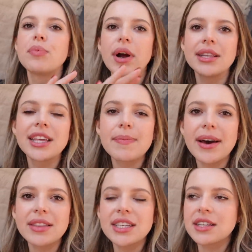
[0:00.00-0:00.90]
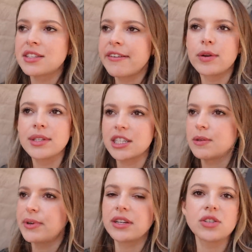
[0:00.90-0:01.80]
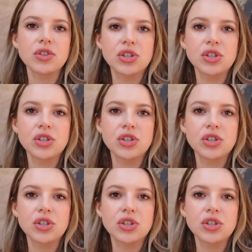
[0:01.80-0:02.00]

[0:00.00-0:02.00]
broadly about this because everyone's experiences